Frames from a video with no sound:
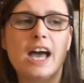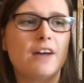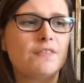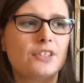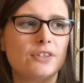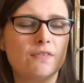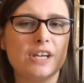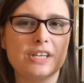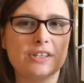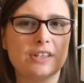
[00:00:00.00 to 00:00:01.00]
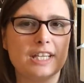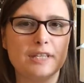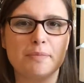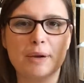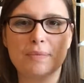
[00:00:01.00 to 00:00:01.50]
and for some reason
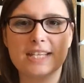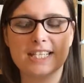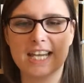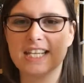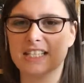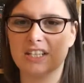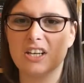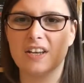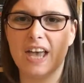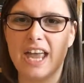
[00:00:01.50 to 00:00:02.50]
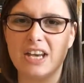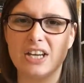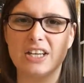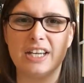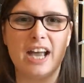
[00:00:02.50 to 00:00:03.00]
this memory stays in her head
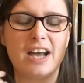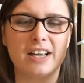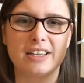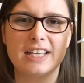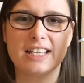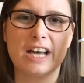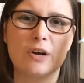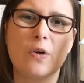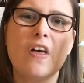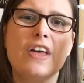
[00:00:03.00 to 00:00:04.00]
and it can't get out.